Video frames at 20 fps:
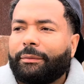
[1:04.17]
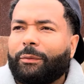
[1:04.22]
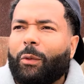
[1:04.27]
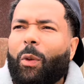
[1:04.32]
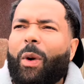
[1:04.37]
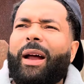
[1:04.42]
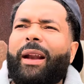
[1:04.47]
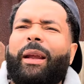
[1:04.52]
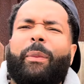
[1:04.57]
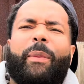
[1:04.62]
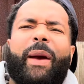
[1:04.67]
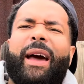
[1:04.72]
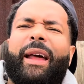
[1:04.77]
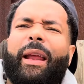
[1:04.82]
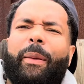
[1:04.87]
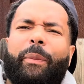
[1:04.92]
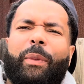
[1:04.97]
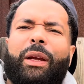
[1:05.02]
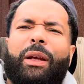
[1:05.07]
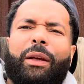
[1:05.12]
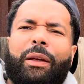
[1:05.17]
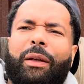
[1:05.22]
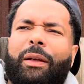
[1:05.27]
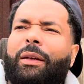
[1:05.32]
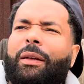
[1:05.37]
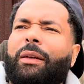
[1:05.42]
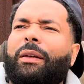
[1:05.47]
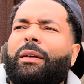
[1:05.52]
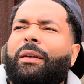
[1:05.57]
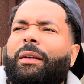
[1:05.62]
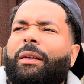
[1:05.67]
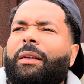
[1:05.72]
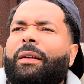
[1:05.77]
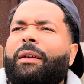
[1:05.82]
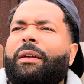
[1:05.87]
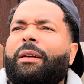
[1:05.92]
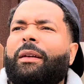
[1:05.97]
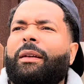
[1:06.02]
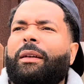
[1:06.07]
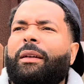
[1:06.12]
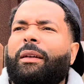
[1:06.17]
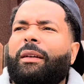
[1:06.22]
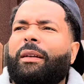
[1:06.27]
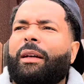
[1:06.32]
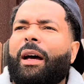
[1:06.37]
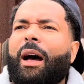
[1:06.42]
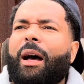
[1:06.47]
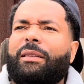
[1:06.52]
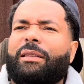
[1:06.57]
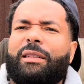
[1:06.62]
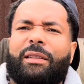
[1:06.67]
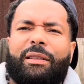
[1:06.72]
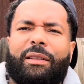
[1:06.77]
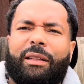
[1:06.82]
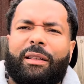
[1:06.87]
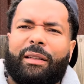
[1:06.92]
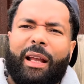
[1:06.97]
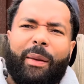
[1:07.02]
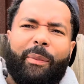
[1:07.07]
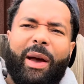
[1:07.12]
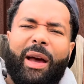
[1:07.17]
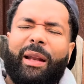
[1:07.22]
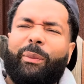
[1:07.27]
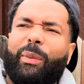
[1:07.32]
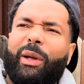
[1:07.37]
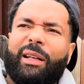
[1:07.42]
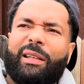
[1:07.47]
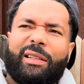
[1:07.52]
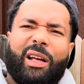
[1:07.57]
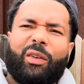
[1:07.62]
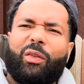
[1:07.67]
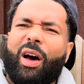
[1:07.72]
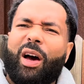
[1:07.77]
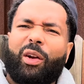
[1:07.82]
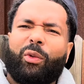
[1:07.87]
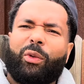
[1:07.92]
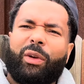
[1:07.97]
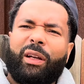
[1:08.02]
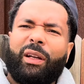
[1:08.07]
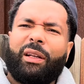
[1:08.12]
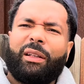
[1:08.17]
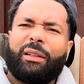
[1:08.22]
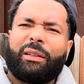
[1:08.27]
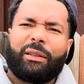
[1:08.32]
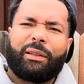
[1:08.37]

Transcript: why they mad at me? I just, they mad at me because I know how to read.